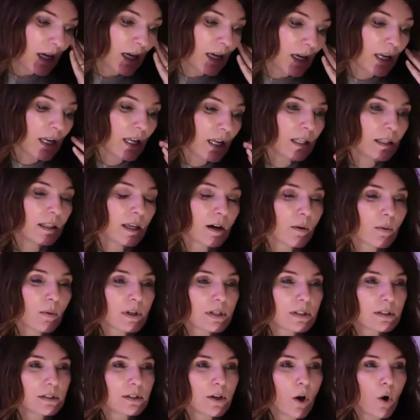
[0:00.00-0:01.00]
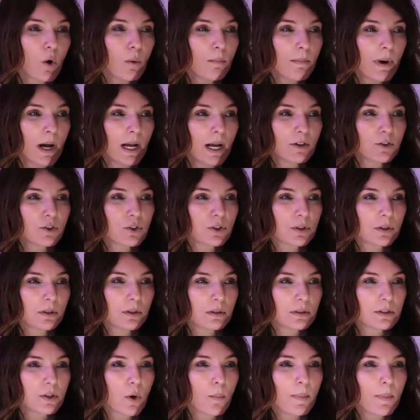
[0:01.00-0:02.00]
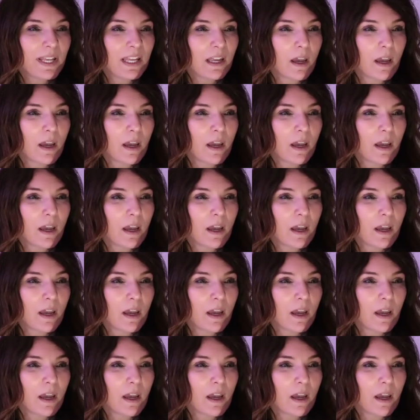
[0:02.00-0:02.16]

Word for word: there was so much, so many